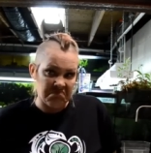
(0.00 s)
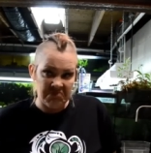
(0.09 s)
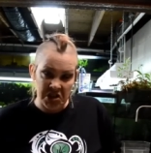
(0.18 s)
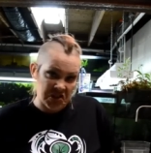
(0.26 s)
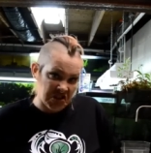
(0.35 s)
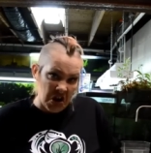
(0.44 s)

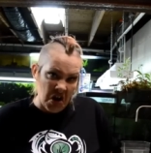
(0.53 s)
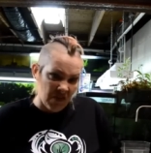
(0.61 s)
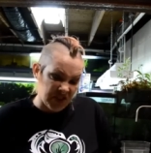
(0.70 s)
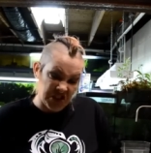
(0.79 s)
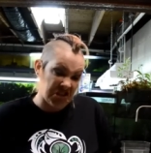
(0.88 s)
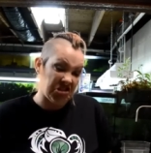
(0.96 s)

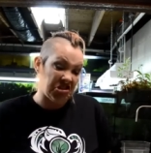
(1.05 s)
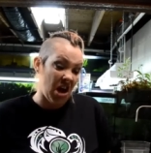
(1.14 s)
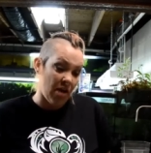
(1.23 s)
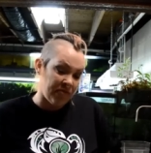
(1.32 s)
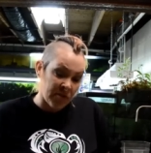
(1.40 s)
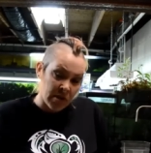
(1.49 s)
dissolved
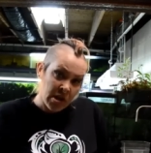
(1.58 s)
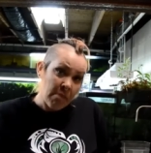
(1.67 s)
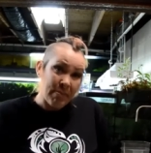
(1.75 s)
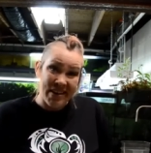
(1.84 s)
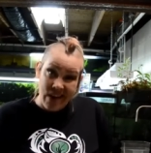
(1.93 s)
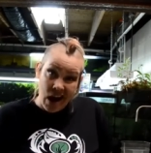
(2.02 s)
stuff,
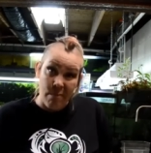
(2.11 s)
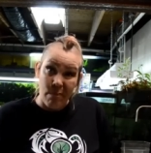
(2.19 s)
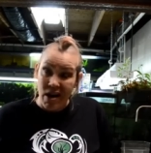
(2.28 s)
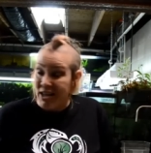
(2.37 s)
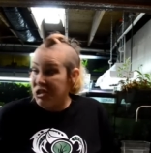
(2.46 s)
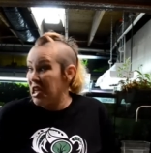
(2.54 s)
but not
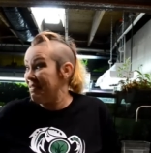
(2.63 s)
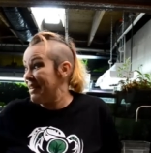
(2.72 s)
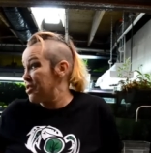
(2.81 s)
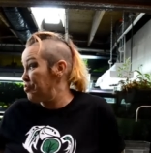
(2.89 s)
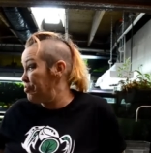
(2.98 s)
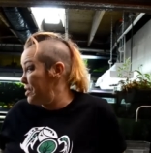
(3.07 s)
much. And
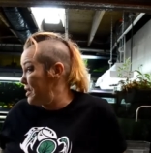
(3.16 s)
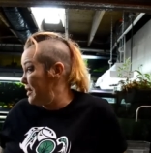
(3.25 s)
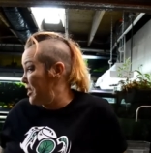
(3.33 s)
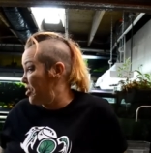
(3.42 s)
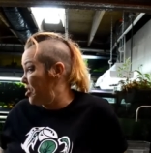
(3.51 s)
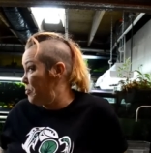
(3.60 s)
that's
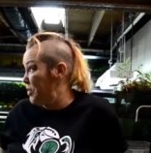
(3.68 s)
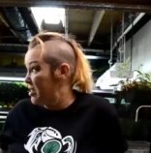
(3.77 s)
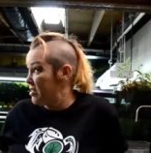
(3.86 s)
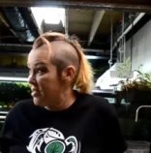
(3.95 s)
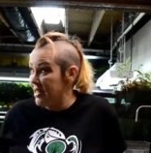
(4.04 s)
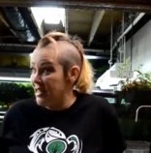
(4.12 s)
really good
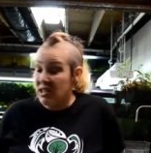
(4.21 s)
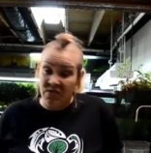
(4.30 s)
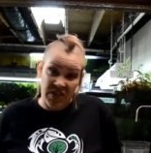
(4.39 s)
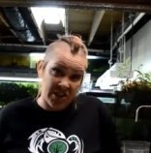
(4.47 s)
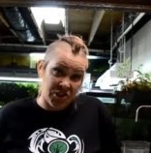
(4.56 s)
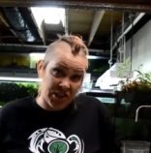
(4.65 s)
because these
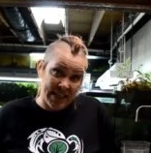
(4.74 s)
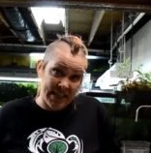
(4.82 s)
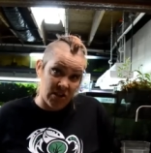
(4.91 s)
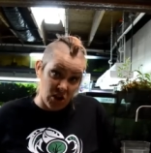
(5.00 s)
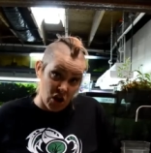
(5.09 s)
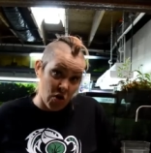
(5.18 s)
fish need
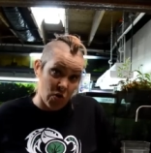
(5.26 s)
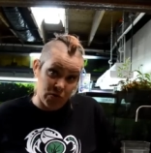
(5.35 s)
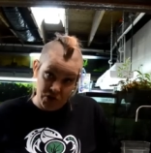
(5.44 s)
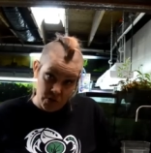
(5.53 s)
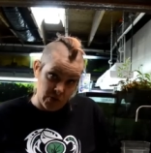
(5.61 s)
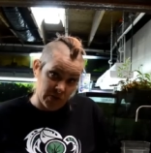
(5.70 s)
low
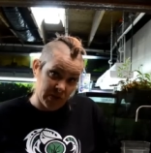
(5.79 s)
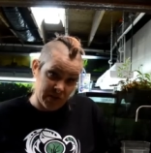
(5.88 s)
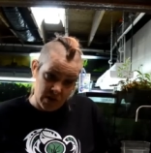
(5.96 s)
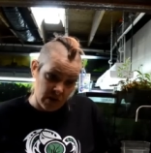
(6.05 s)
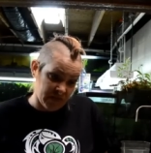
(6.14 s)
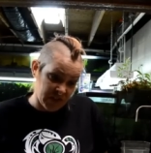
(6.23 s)
total
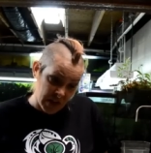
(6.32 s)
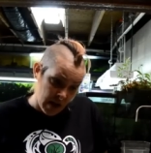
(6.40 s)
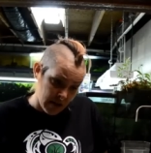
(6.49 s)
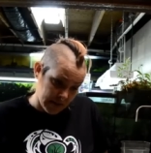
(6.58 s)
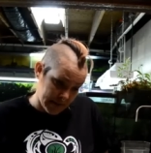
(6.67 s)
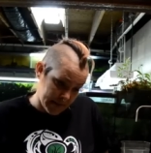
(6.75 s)
dissolved
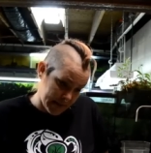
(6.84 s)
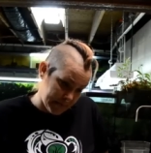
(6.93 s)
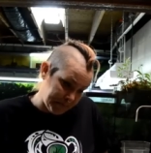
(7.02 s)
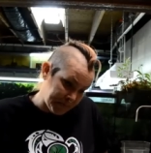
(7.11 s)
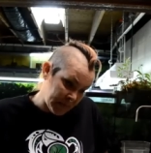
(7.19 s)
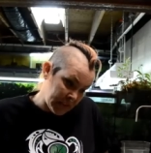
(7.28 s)
solids.
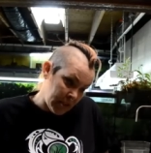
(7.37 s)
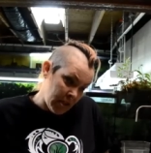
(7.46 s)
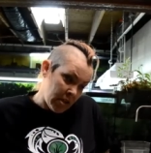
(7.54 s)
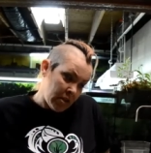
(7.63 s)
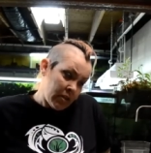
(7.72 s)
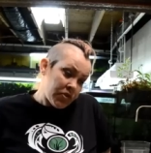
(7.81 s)

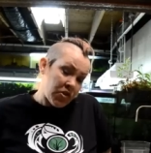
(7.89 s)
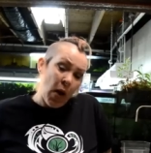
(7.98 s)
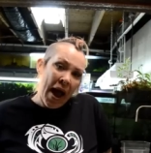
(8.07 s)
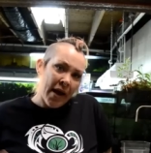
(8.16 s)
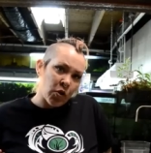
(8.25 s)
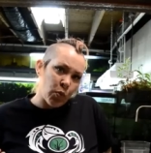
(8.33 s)
So
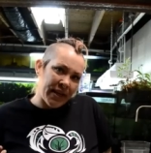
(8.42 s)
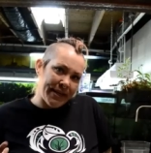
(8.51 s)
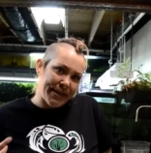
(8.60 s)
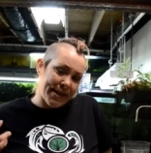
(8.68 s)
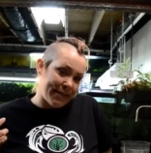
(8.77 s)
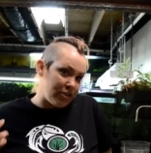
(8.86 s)
how do
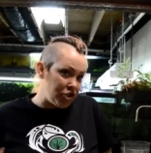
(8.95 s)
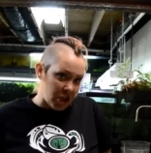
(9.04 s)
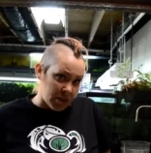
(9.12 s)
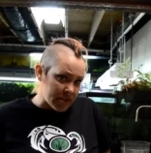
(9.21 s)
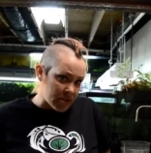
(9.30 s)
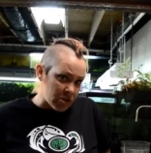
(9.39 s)
we
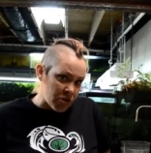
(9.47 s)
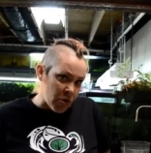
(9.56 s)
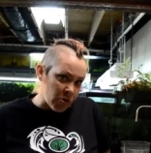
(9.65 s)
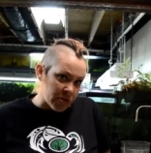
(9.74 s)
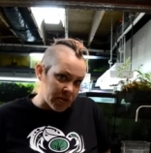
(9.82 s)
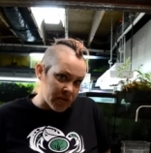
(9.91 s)
adjust our
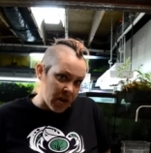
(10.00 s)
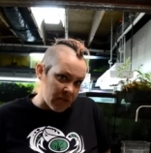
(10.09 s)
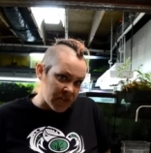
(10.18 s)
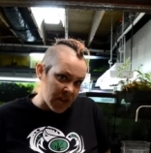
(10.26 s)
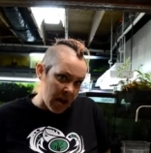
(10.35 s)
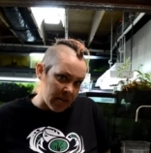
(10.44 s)
total dissolved
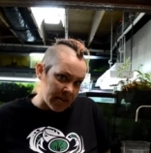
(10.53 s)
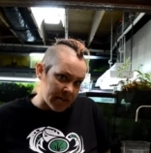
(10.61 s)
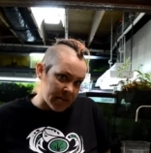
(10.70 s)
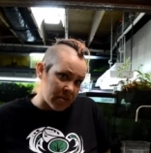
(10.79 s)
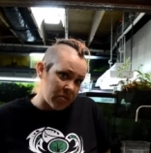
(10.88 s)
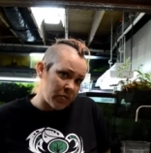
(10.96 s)

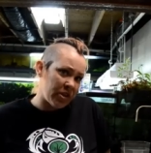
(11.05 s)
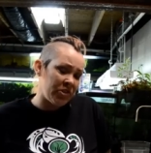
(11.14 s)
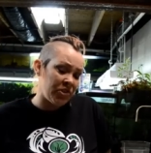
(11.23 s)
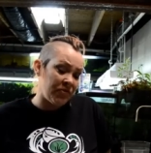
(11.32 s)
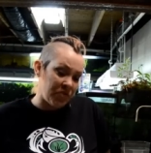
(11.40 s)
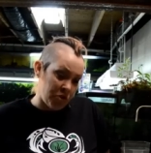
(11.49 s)
solids? Well,
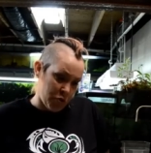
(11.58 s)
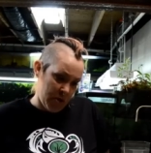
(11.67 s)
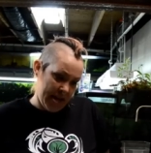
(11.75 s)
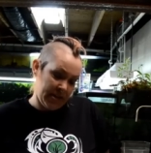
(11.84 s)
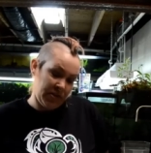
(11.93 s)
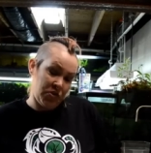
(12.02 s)
there's a few
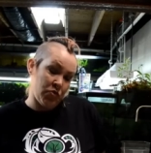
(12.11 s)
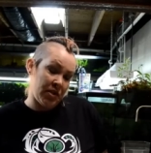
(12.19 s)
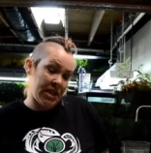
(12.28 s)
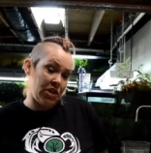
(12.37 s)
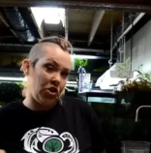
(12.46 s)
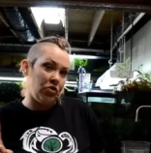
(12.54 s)
ways. You
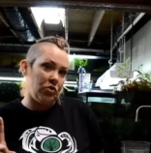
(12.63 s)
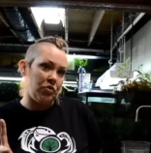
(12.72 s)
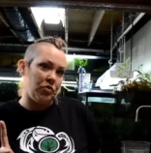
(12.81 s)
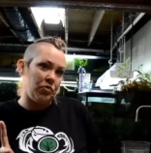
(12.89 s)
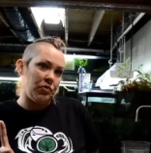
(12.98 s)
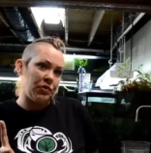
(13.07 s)
can
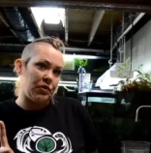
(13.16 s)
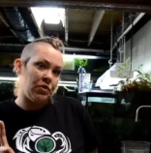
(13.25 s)
use